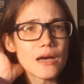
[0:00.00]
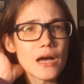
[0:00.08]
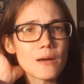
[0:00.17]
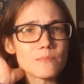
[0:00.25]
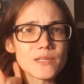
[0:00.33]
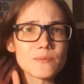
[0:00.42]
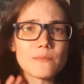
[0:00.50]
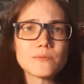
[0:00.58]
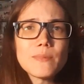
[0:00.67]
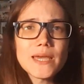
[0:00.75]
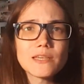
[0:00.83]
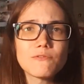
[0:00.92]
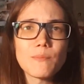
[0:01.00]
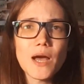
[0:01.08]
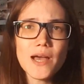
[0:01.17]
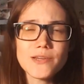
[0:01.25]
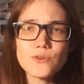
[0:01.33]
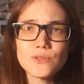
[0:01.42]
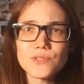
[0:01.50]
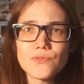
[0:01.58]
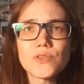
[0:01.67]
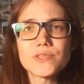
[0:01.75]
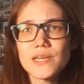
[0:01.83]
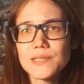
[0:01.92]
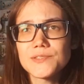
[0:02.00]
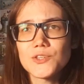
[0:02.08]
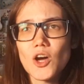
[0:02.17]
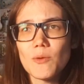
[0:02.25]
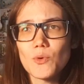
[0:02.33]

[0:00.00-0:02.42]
sometimes mainly from icons on the desktop